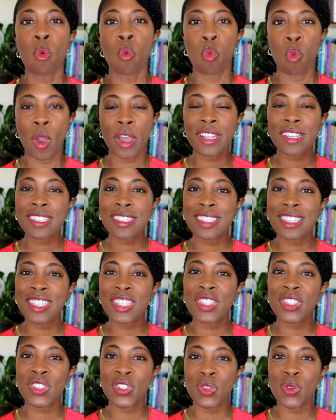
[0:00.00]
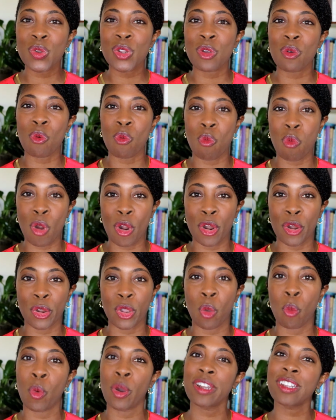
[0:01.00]
What does the student
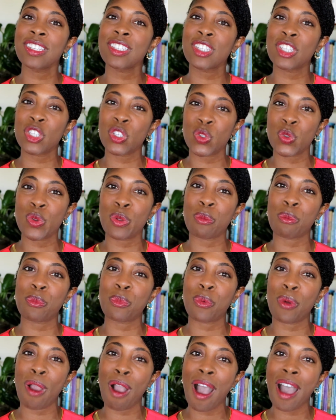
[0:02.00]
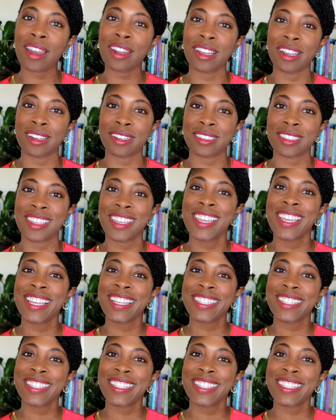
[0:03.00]
work, or what does the student product